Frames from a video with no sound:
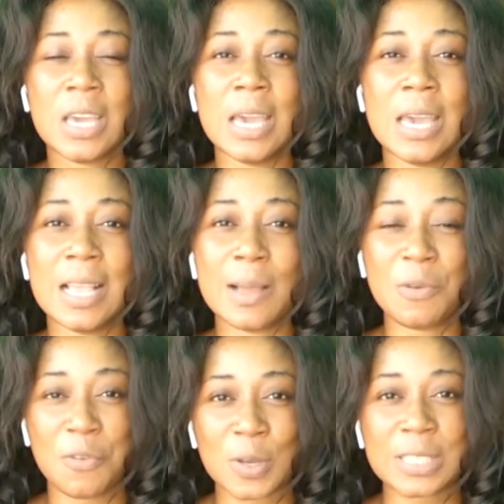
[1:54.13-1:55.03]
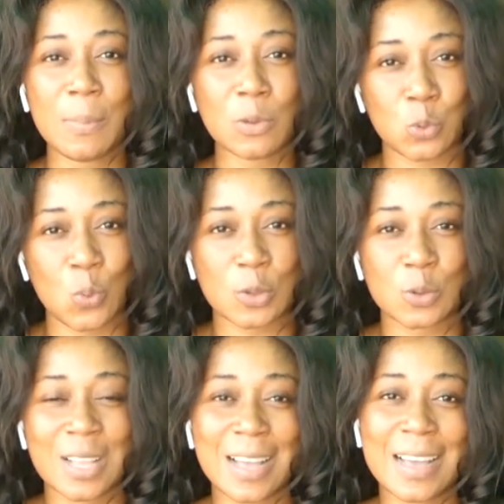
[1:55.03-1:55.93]
And before I said, met
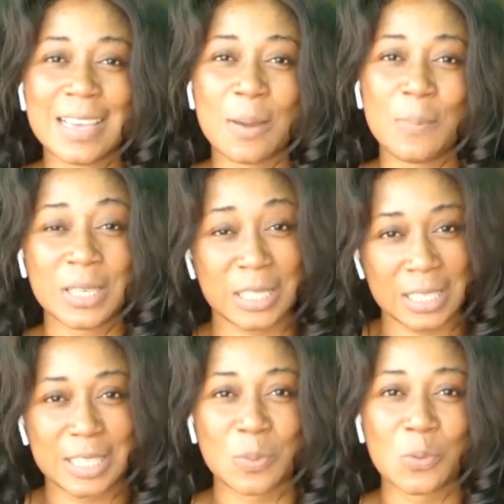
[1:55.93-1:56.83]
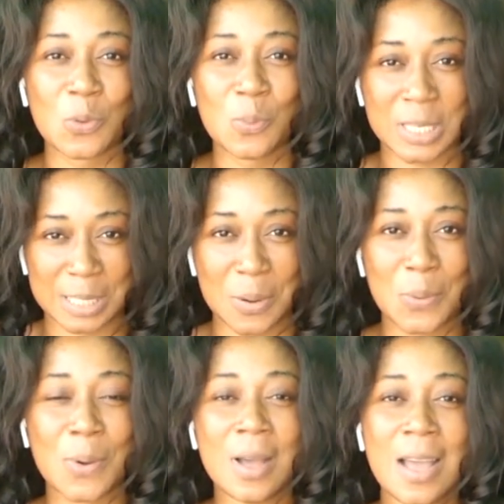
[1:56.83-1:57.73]
was on a bitch, you know, Miss Show.